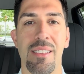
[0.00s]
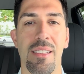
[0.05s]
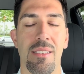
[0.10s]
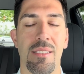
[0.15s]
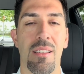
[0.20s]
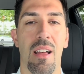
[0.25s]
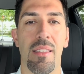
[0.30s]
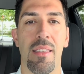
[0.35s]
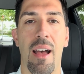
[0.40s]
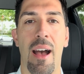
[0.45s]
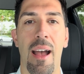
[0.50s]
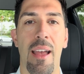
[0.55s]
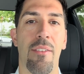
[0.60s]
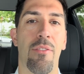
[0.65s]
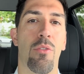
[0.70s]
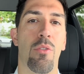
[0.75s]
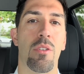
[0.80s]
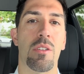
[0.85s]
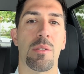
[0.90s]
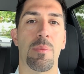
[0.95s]
It's not the
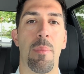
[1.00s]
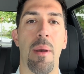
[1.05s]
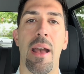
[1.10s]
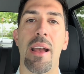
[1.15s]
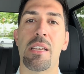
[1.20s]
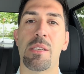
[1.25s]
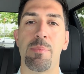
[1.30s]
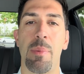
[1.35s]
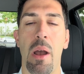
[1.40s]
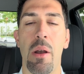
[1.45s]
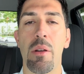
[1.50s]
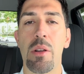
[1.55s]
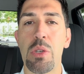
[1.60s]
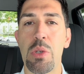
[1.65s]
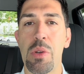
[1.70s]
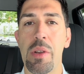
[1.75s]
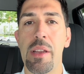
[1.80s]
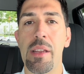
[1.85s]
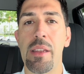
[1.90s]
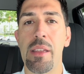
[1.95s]
iForce Max
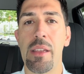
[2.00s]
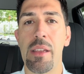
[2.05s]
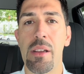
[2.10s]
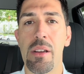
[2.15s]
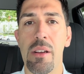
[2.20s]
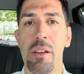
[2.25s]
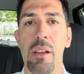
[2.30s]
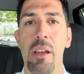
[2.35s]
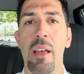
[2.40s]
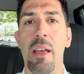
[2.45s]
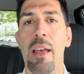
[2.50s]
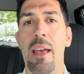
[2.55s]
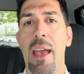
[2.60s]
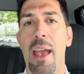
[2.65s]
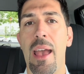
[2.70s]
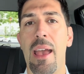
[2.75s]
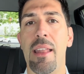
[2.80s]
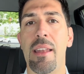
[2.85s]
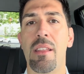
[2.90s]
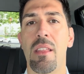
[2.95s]
powertrain here.
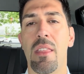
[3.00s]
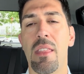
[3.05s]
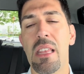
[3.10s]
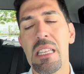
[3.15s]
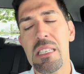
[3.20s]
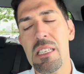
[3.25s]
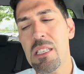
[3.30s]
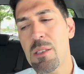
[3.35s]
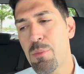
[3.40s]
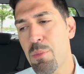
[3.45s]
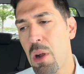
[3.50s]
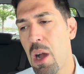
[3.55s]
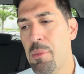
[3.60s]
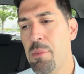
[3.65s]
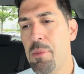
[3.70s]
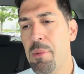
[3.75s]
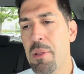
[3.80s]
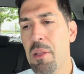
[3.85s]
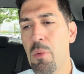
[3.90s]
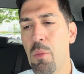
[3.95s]
And this is
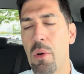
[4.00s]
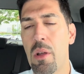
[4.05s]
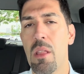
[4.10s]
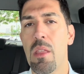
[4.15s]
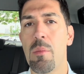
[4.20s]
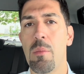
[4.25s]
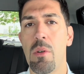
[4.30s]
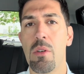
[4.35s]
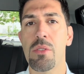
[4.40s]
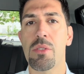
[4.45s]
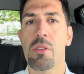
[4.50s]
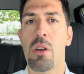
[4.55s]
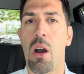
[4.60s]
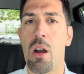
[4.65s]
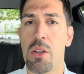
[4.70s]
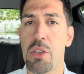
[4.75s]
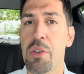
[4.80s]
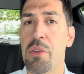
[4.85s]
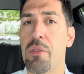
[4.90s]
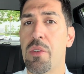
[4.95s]
probably one of the most
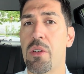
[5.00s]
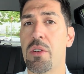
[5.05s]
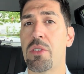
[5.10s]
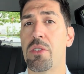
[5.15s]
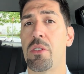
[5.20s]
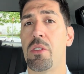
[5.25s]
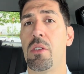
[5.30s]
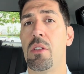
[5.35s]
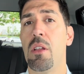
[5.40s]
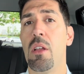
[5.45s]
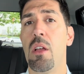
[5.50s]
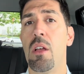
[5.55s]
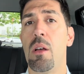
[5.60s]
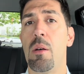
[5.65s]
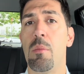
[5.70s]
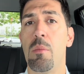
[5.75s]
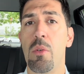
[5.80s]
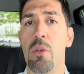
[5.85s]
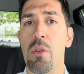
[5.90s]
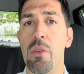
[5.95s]
controversial
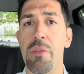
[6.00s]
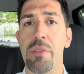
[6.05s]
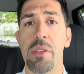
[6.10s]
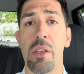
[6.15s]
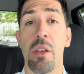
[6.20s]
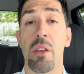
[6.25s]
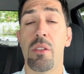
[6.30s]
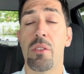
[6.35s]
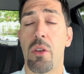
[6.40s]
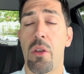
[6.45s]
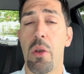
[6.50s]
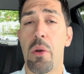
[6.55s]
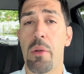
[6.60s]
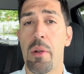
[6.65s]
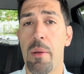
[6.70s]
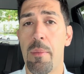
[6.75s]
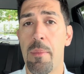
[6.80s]
moves Toyota